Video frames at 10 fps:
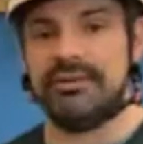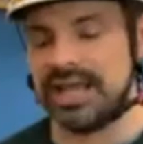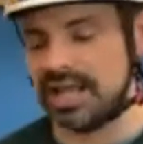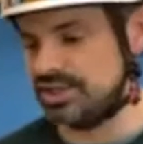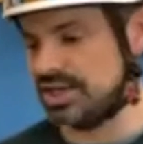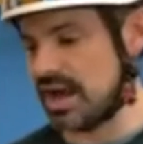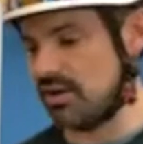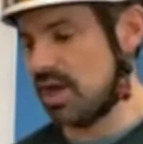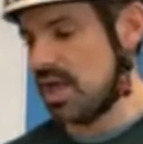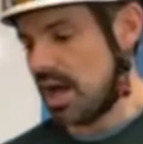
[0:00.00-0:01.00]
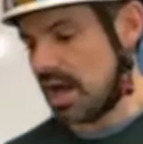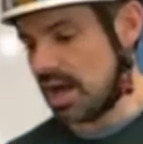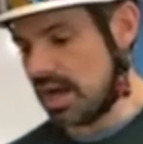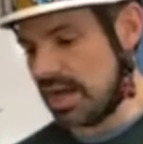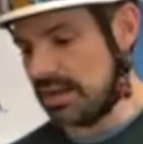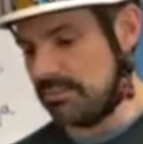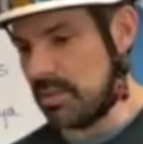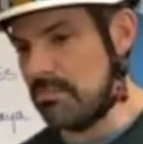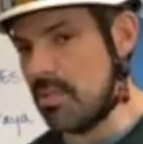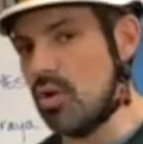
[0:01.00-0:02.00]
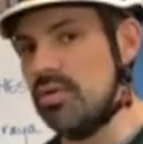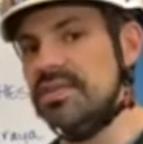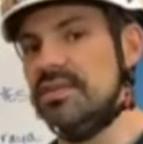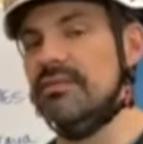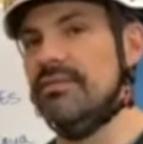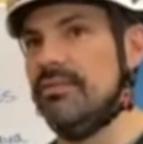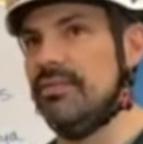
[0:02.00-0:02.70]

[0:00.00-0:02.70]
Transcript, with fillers: hitch now. Um, most of